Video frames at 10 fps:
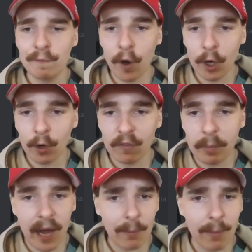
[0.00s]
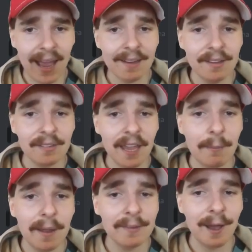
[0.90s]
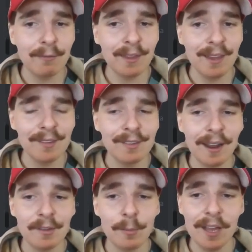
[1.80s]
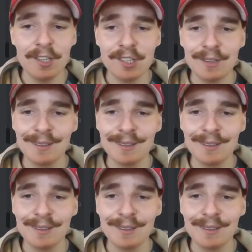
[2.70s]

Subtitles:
photo of Baba and his teammates after yesterday's match.